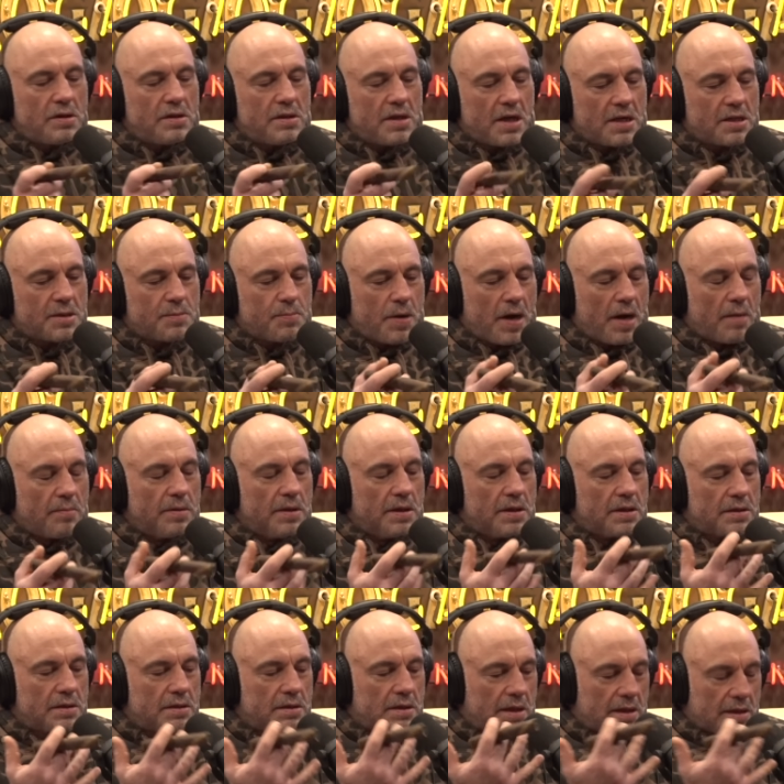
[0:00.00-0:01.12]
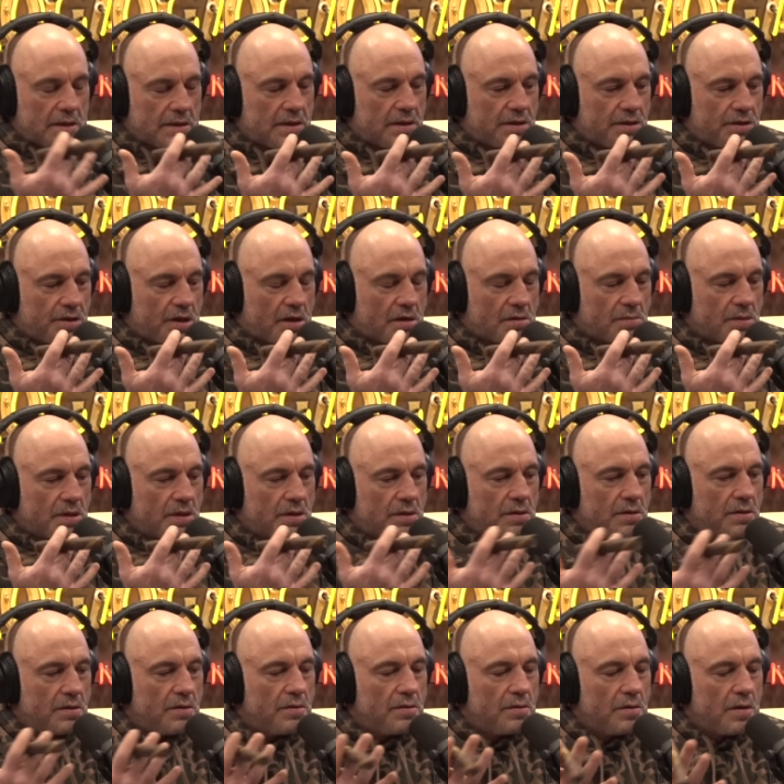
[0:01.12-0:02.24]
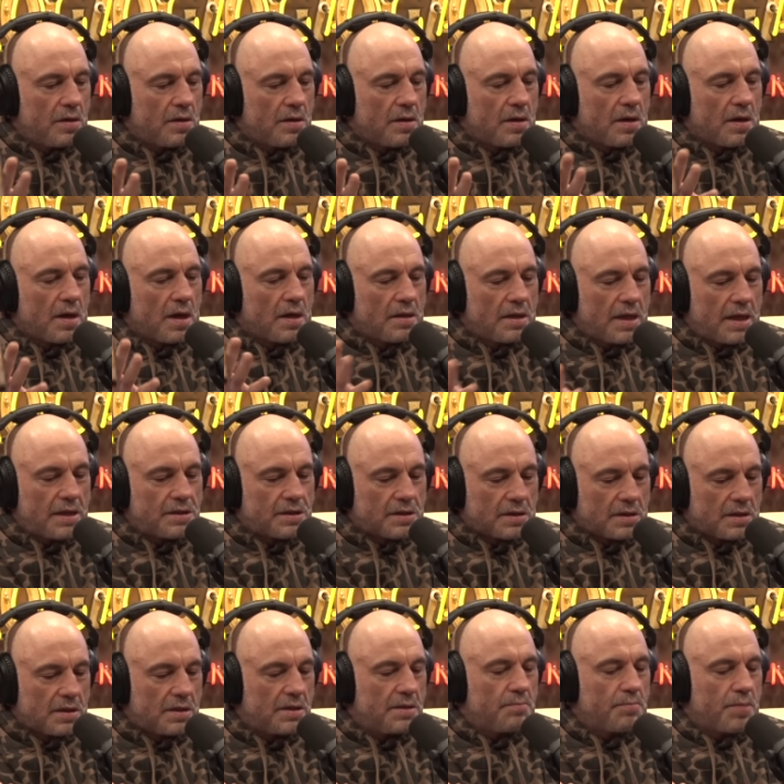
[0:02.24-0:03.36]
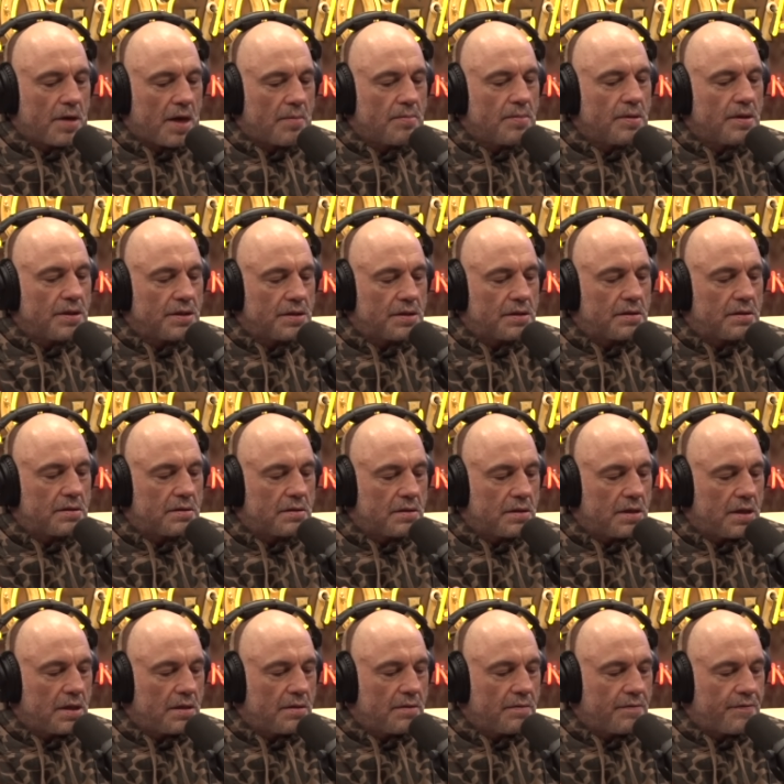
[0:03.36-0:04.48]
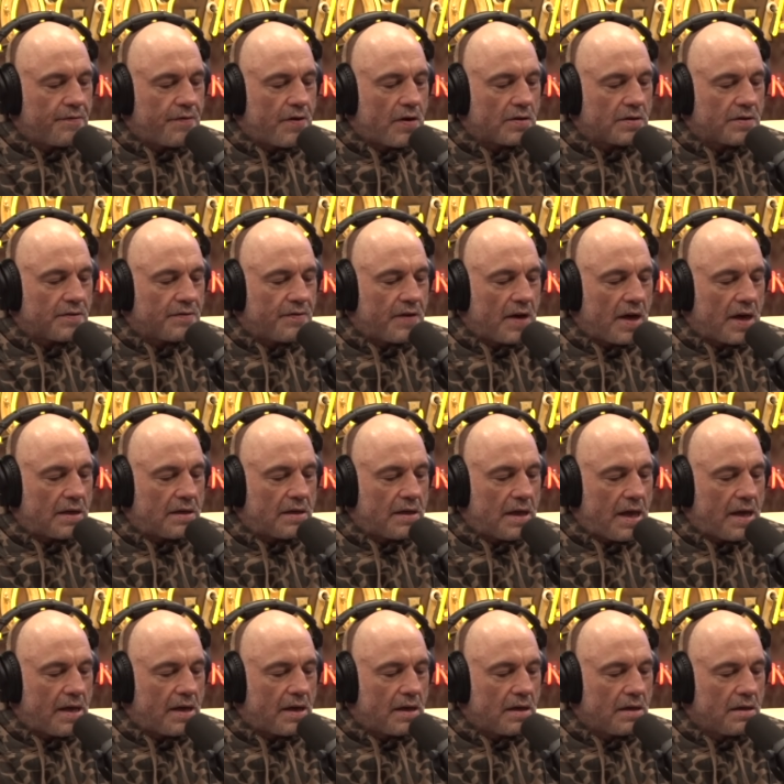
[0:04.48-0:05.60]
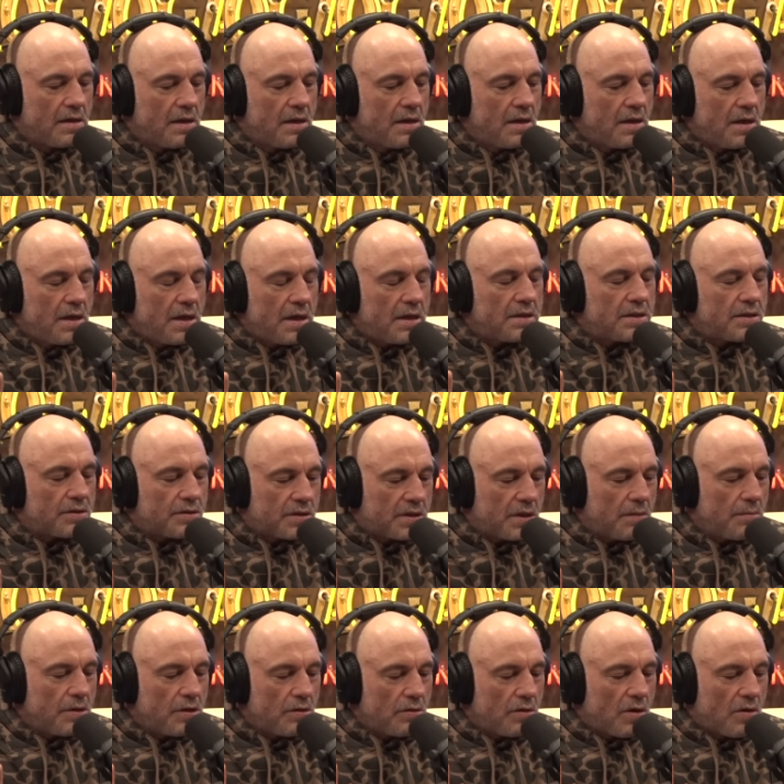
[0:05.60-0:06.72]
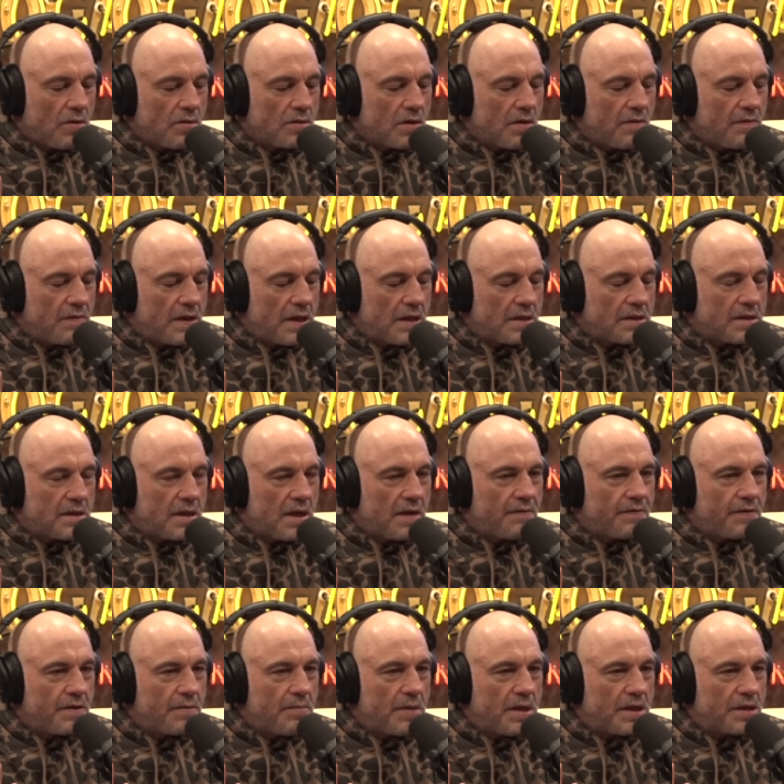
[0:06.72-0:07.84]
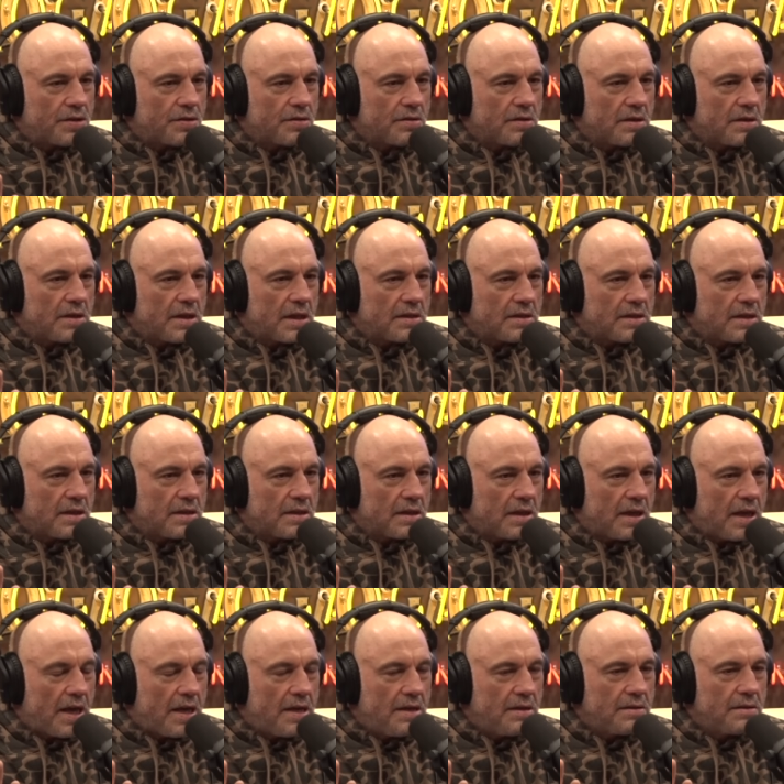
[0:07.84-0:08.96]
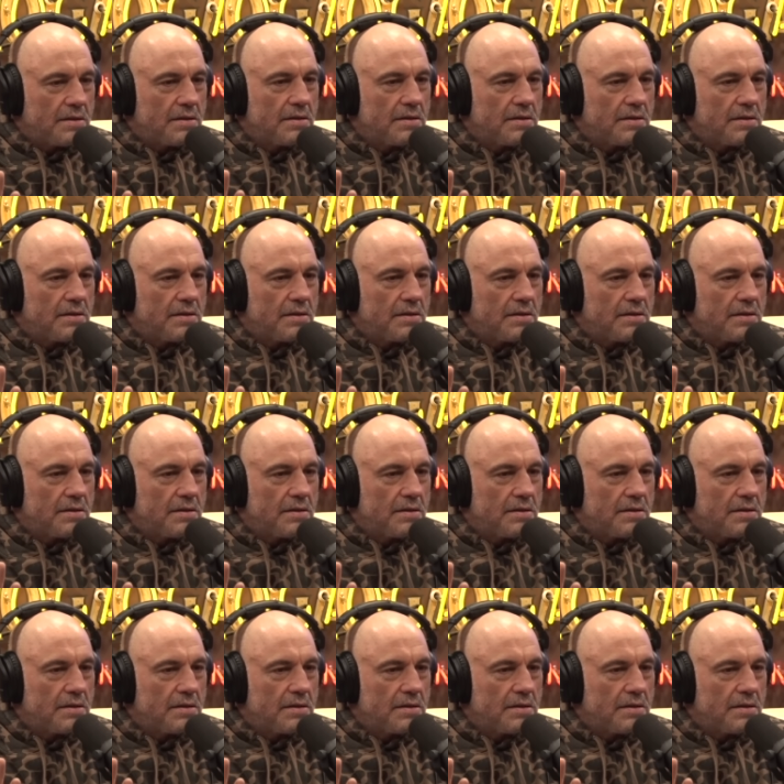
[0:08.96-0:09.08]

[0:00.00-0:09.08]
does publish, like this gentleman who uh, allegedly published falsified data, is there someone who goes over that stuff to make sure that that's not the case?